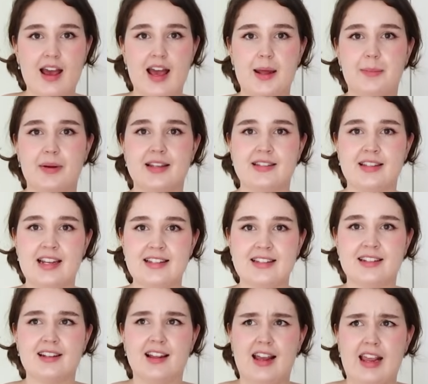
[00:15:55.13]
and because it
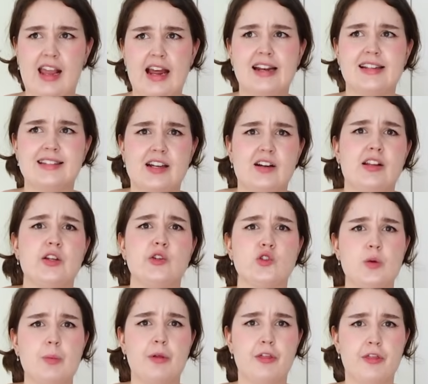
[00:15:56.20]
isn't like necessarily
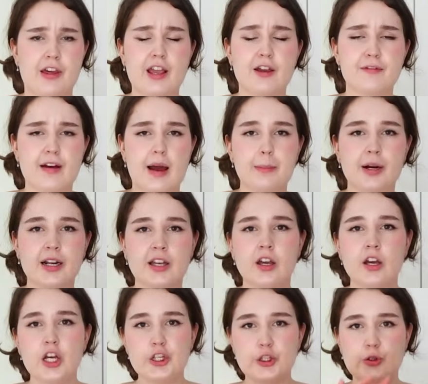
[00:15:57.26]
super thick fabric,
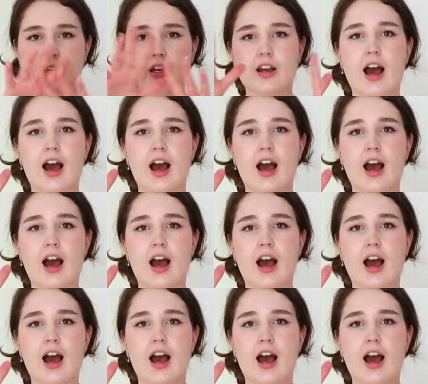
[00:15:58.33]
you can